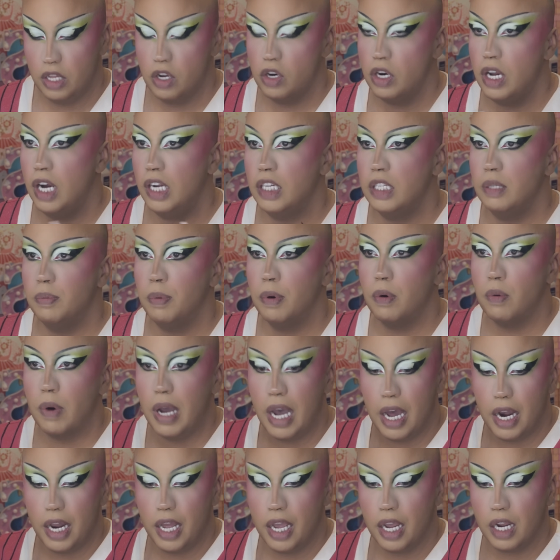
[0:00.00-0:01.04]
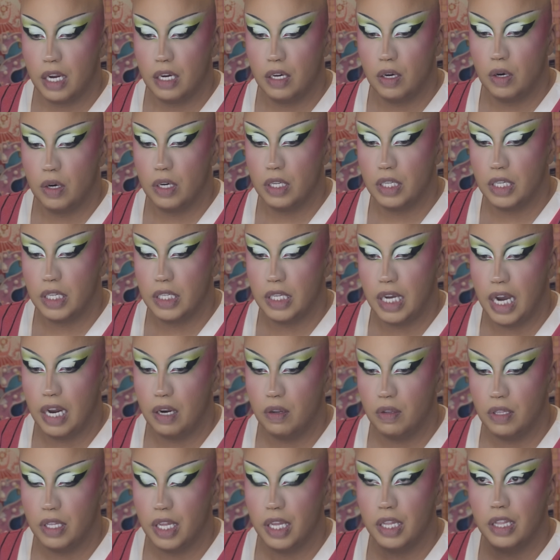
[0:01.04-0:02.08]
they're not sporadic, or at least I
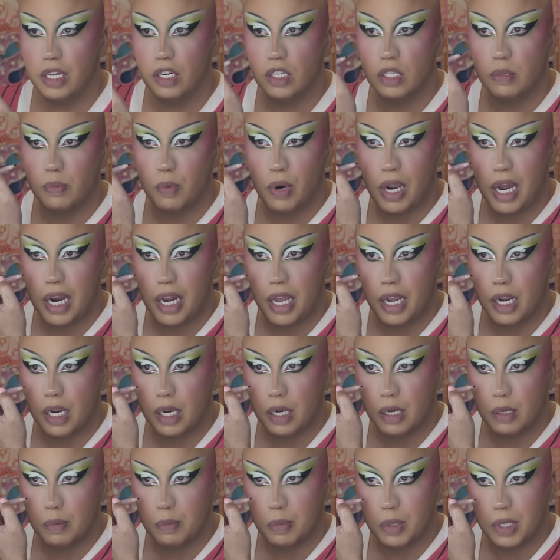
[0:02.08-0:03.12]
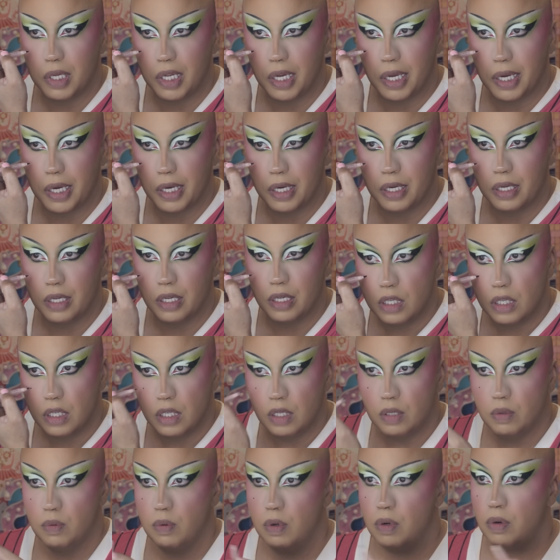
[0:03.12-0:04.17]
don't think they're sporadic, but like
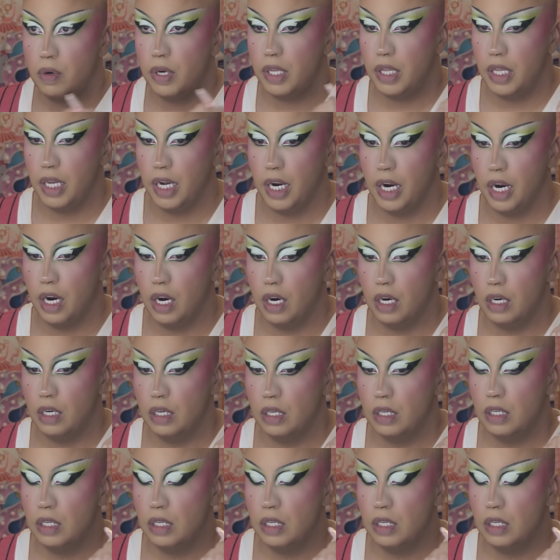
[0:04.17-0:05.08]
one right there,